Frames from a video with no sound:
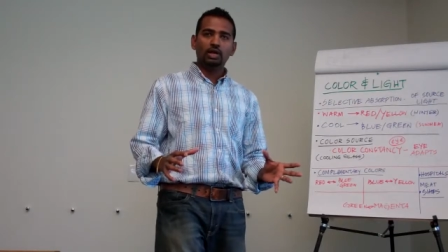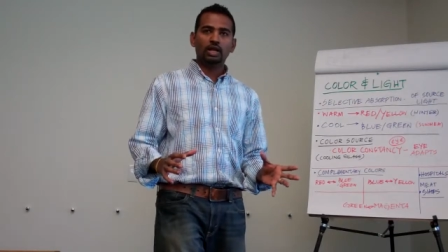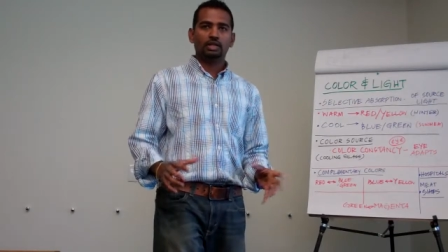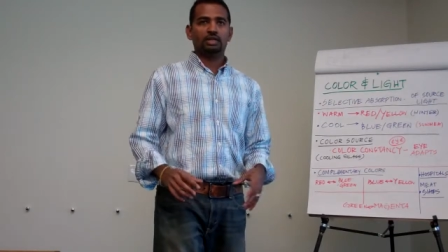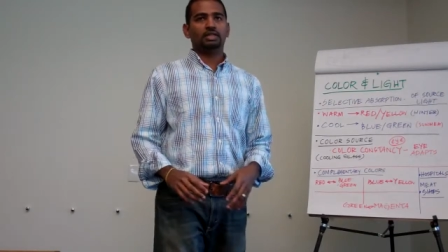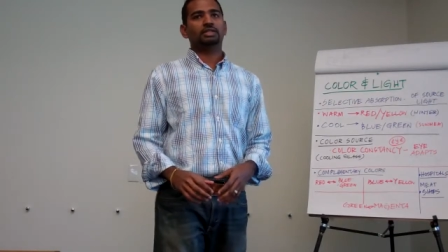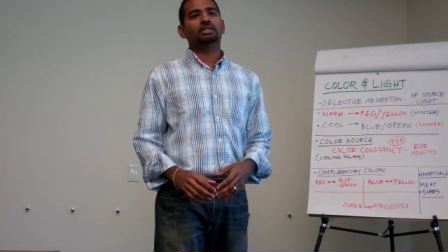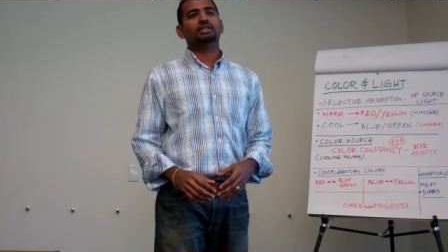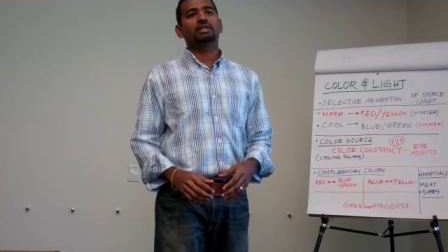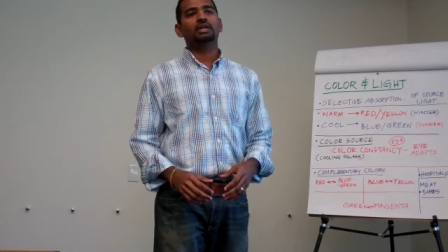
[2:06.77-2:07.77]
light
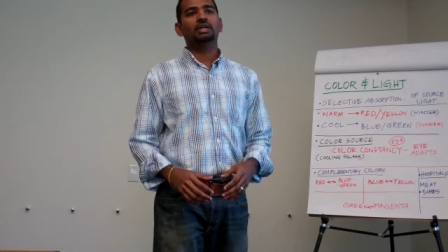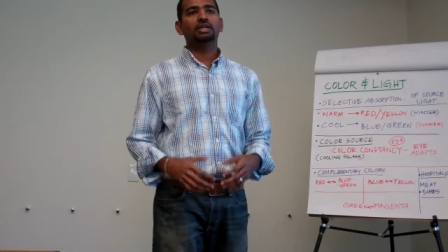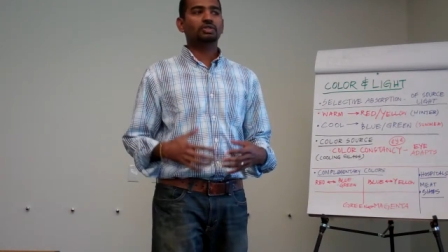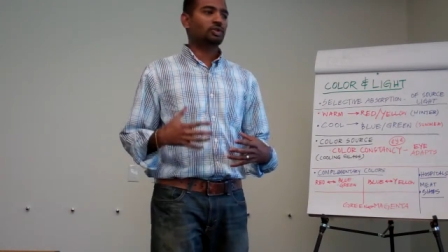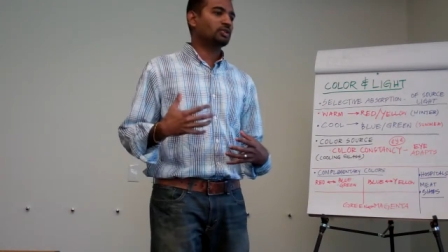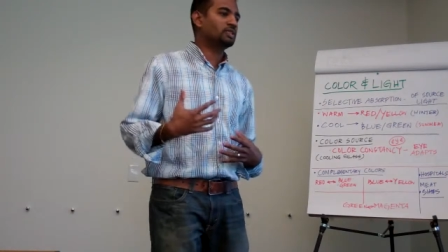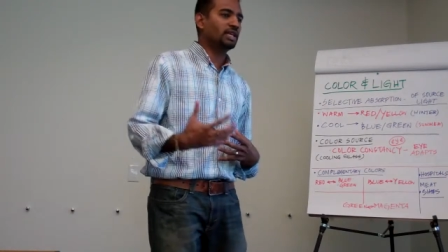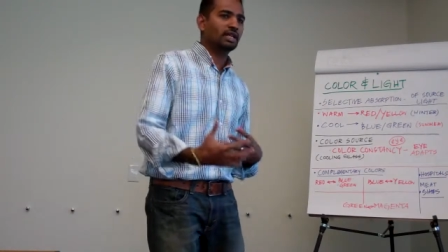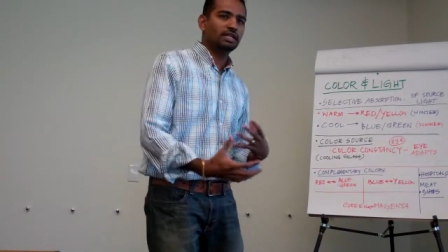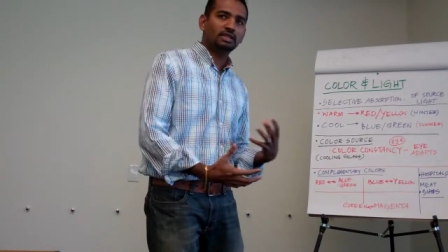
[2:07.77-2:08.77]
condition, he's going to
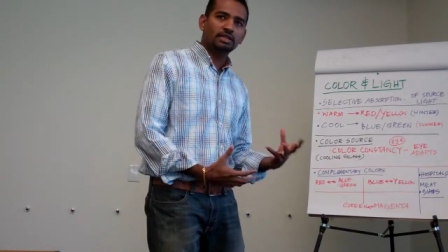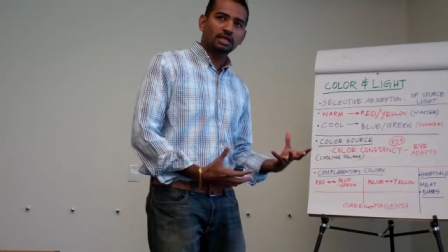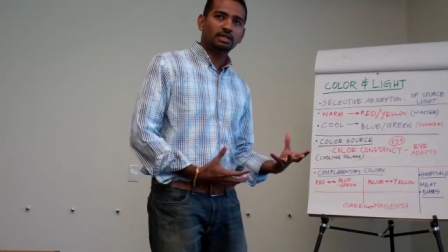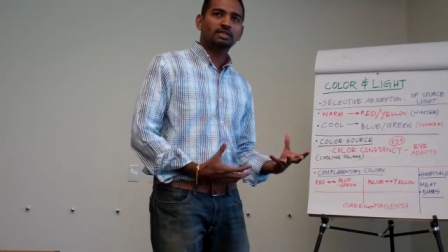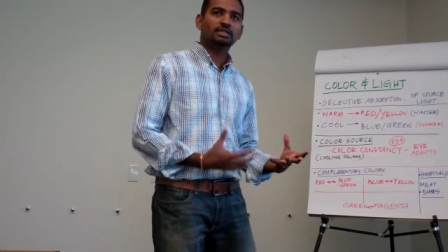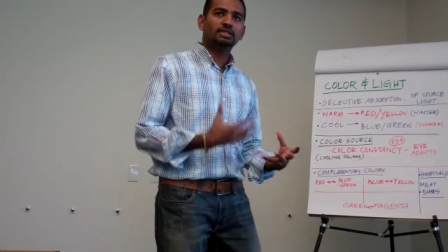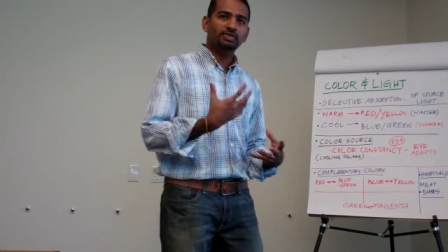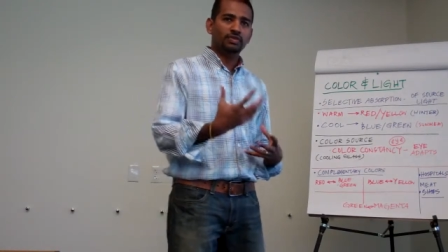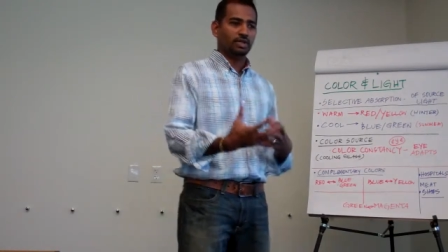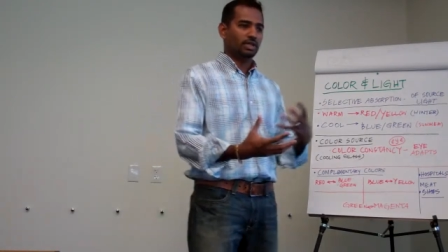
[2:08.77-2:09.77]
see things
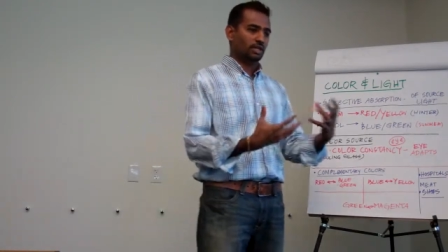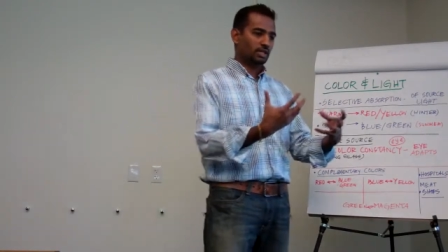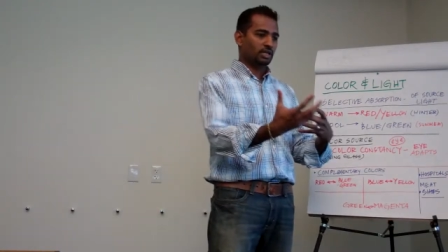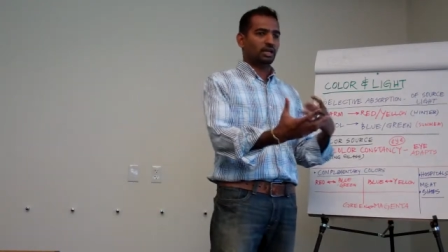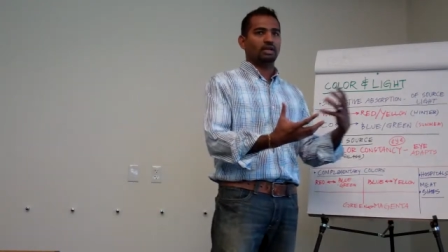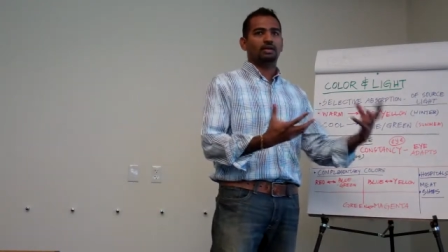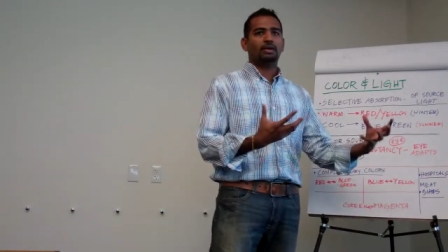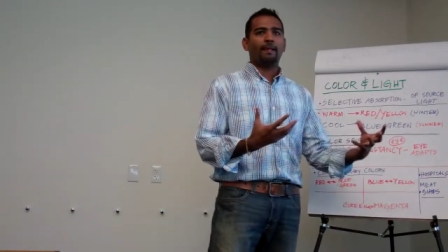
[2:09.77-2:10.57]
differently in color.